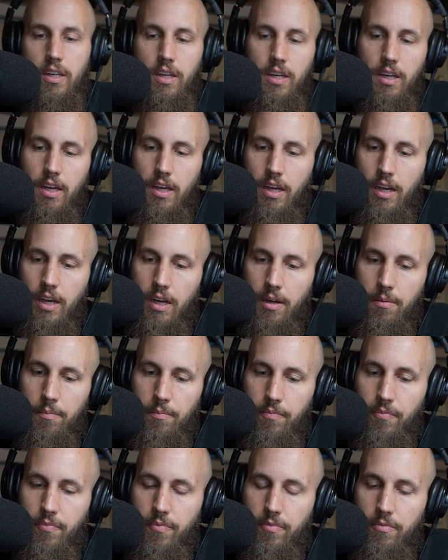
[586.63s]

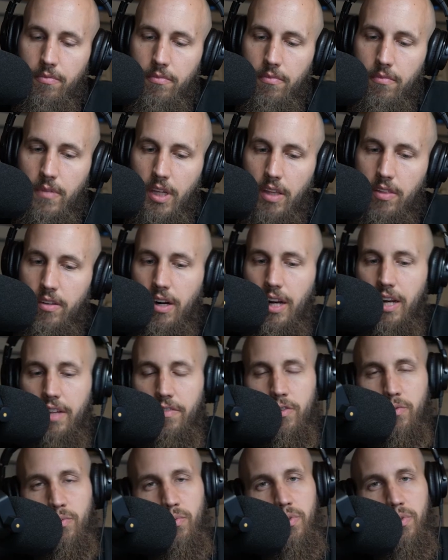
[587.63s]
and they're not even